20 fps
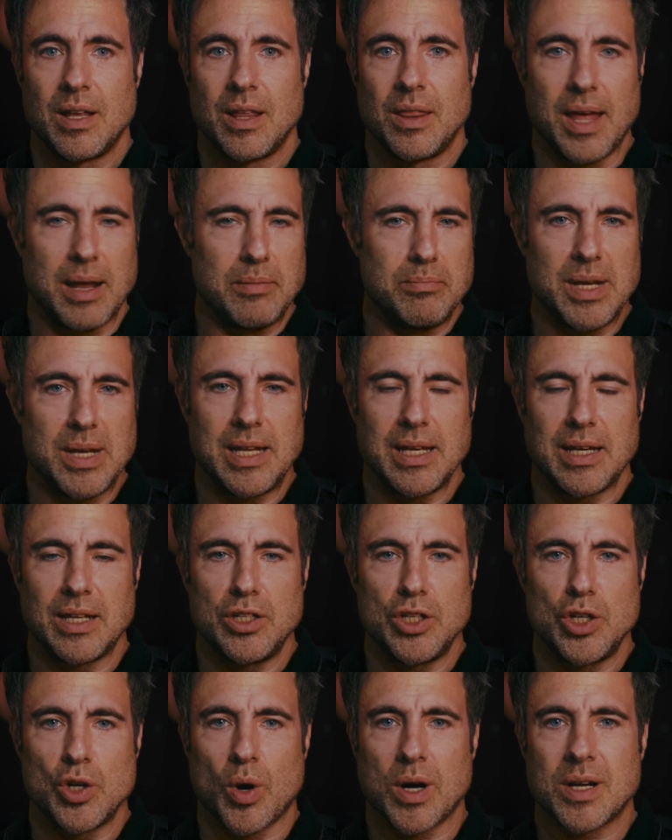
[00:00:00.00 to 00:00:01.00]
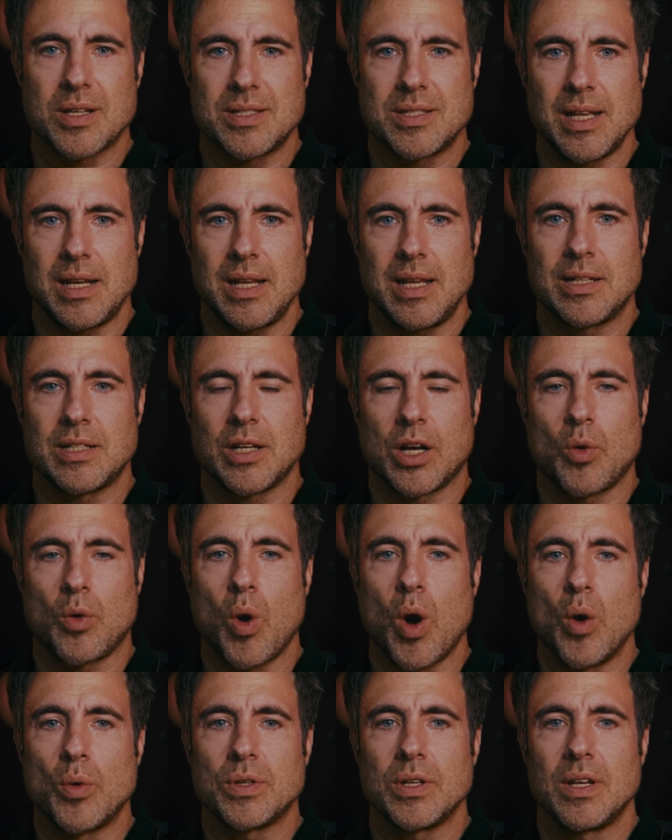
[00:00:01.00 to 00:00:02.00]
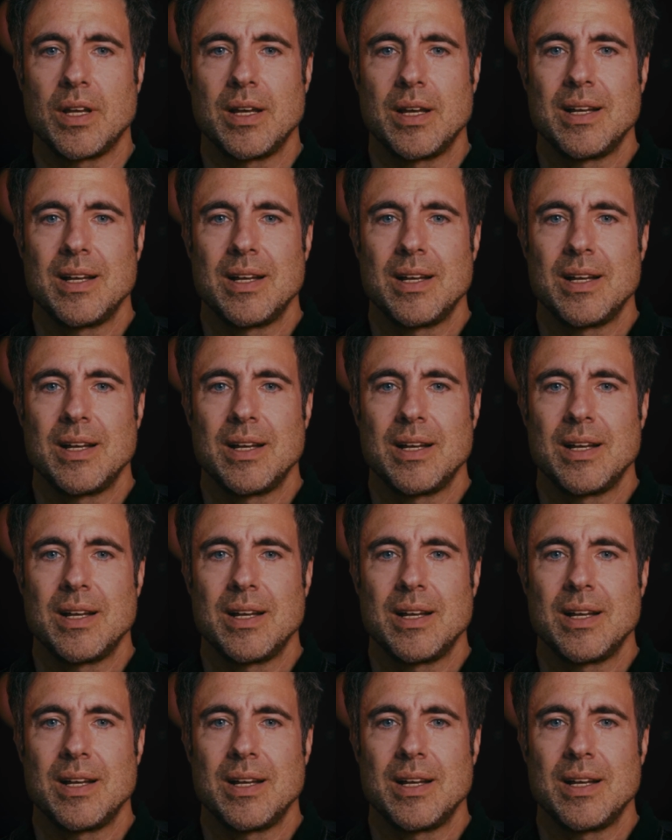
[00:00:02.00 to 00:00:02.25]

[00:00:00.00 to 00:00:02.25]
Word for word: then meeting in New York City, to quote,